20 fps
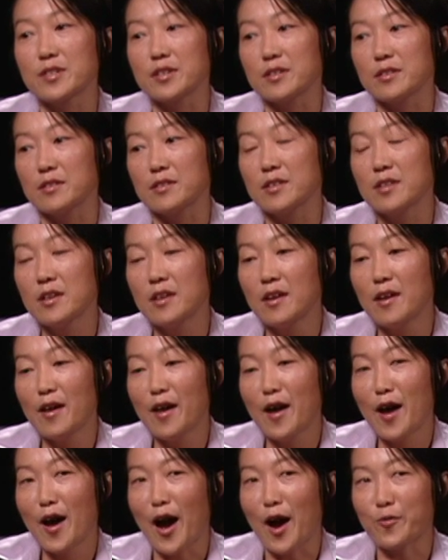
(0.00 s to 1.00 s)
And
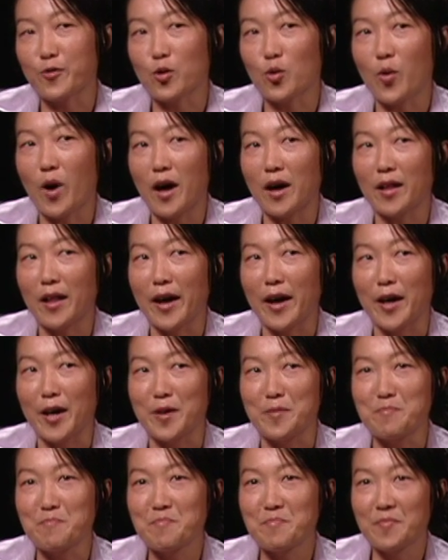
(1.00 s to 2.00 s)
after a while,
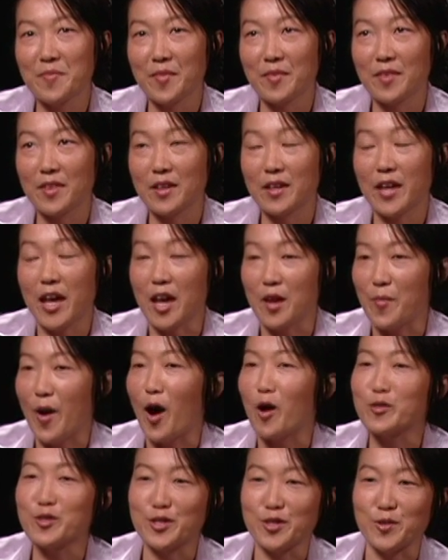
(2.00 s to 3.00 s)
I came
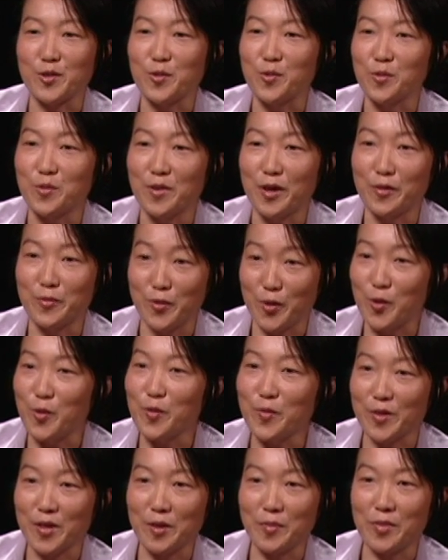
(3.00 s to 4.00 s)
out to a few
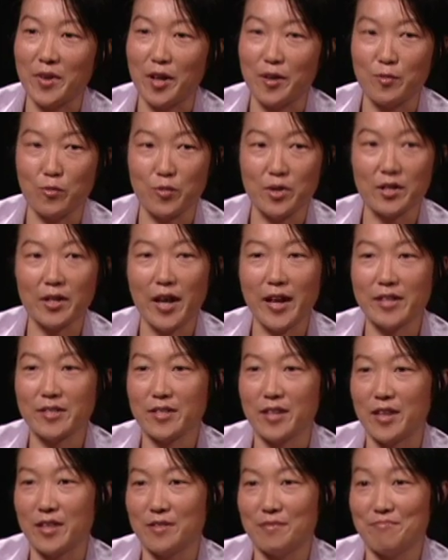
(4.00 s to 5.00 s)
of them, and I realized
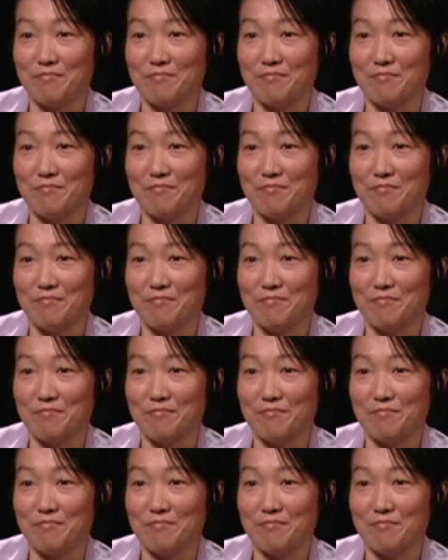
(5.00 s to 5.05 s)
that